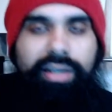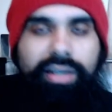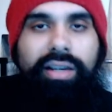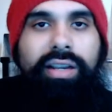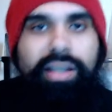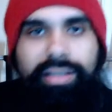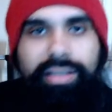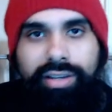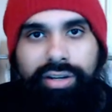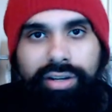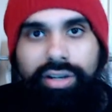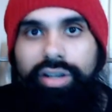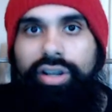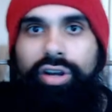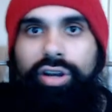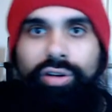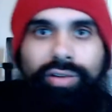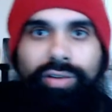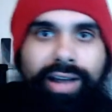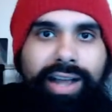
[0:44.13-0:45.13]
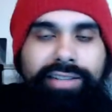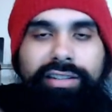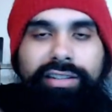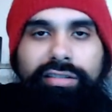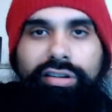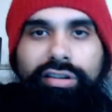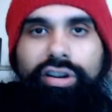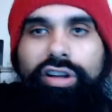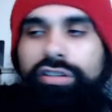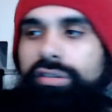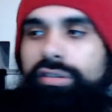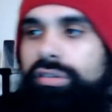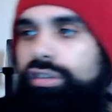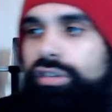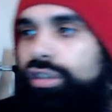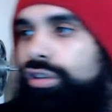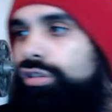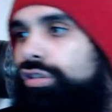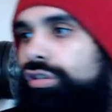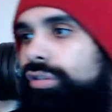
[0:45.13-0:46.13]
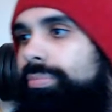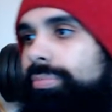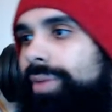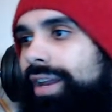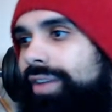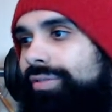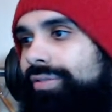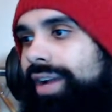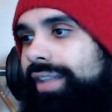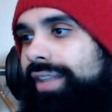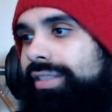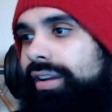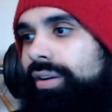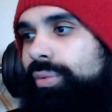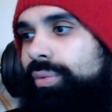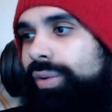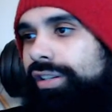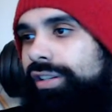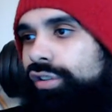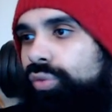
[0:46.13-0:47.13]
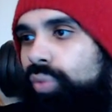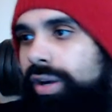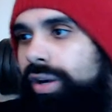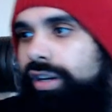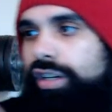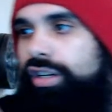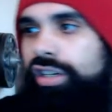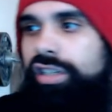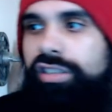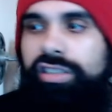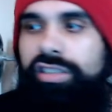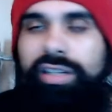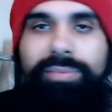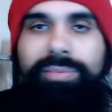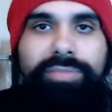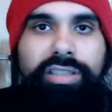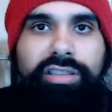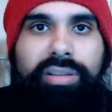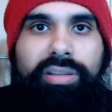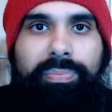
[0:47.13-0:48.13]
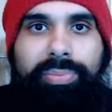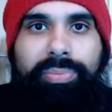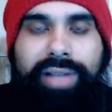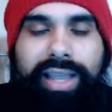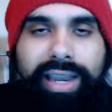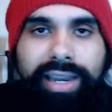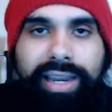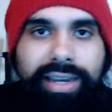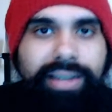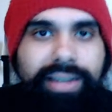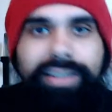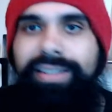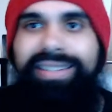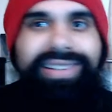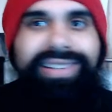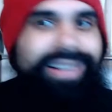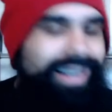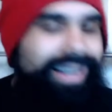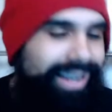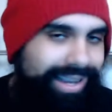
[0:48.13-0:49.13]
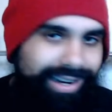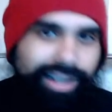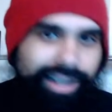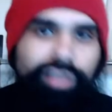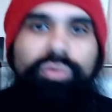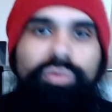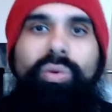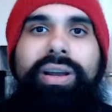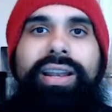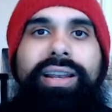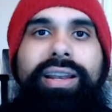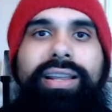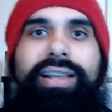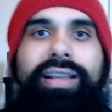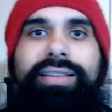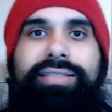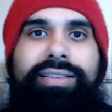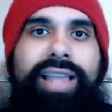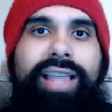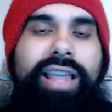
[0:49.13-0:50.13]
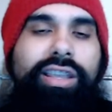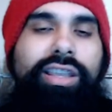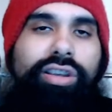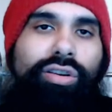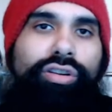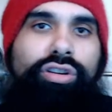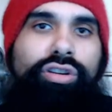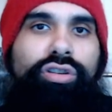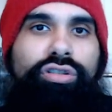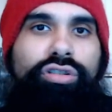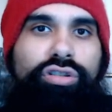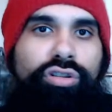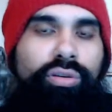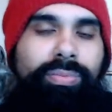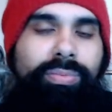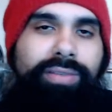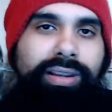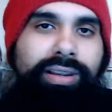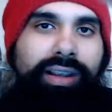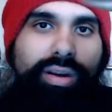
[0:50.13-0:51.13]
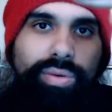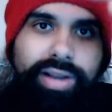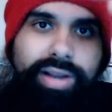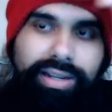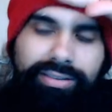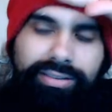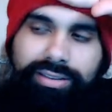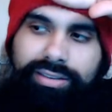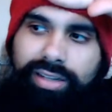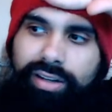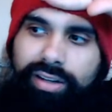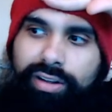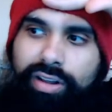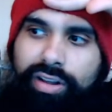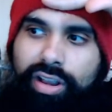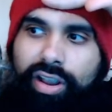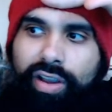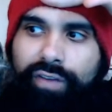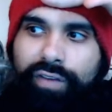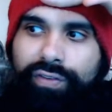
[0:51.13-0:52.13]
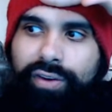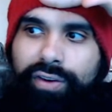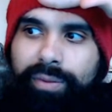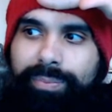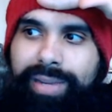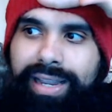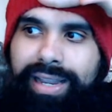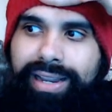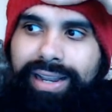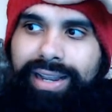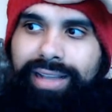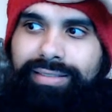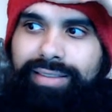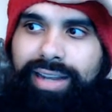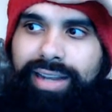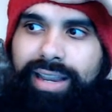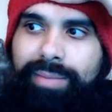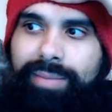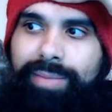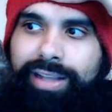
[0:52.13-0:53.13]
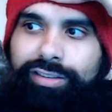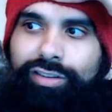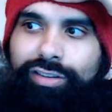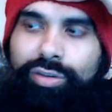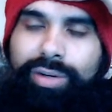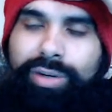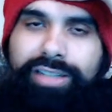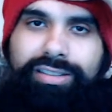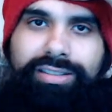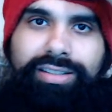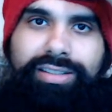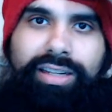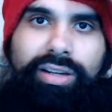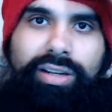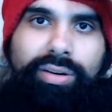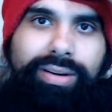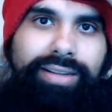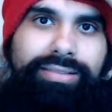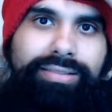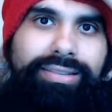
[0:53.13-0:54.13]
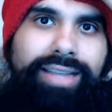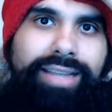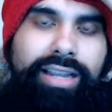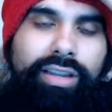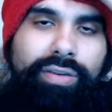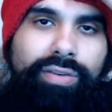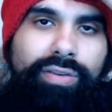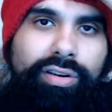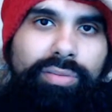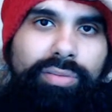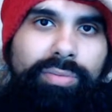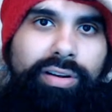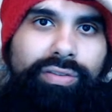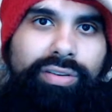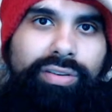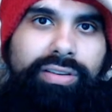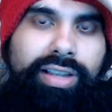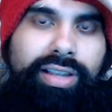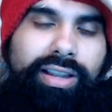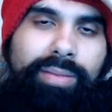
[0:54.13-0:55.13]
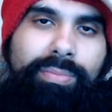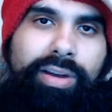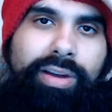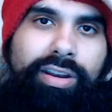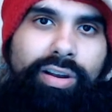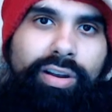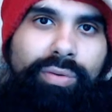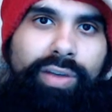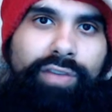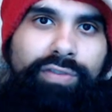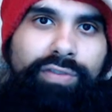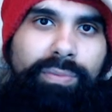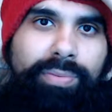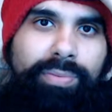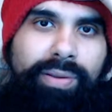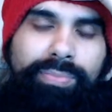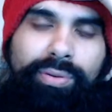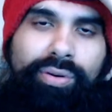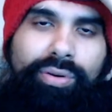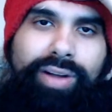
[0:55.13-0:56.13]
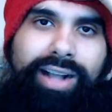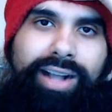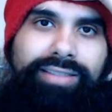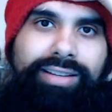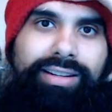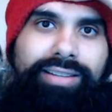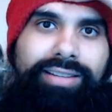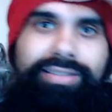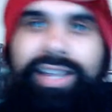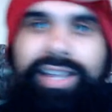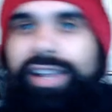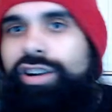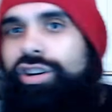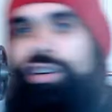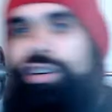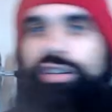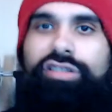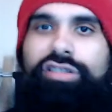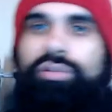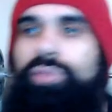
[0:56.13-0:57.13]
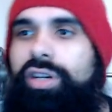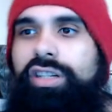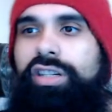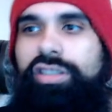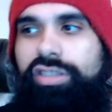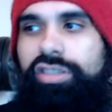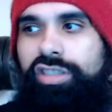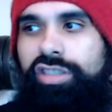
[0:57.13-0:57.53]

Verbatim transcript: There you go. I just lost YouTube money right there. Once one curse comes into play, it is what it is. Thank you, YouTube T O S. For being as lame as Twitch T O S. Thank you very much for taking money away from people who actually say curse words,